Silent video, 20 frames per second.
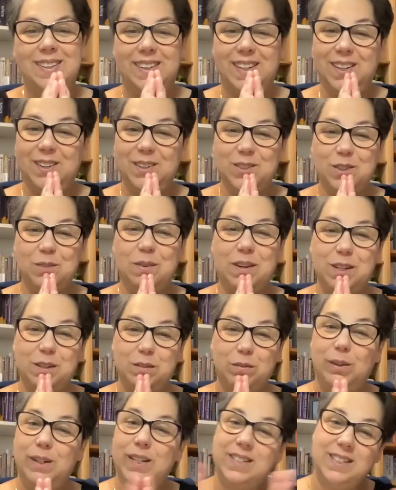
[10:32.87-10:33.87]
Thank you so
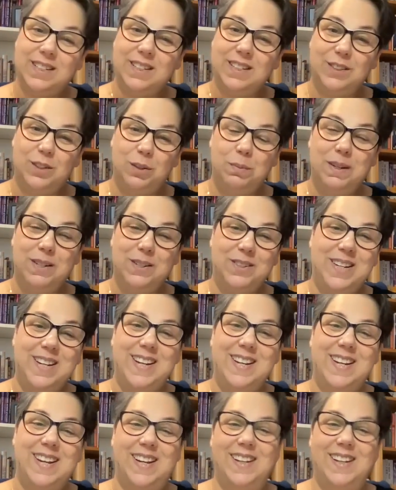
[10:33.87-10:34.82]
much for listening to me today,